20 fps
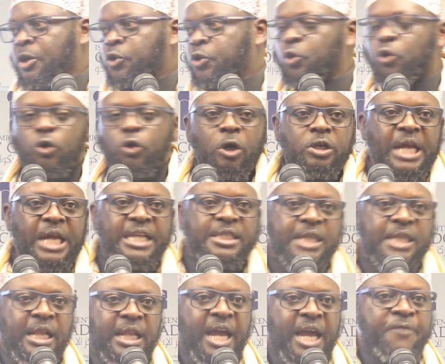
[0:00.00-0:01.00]
You do not
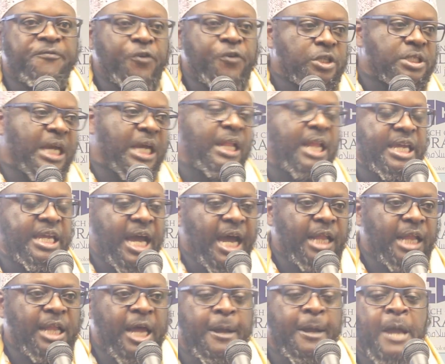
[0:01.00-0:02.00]
ask Allah in force Allah, Ya
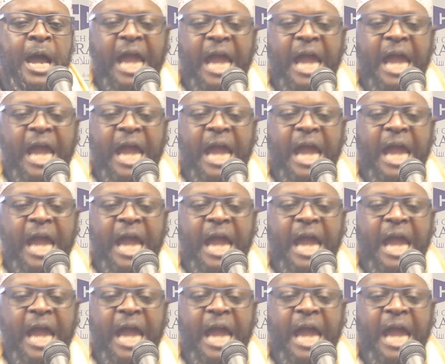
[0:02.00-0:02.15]
Allah,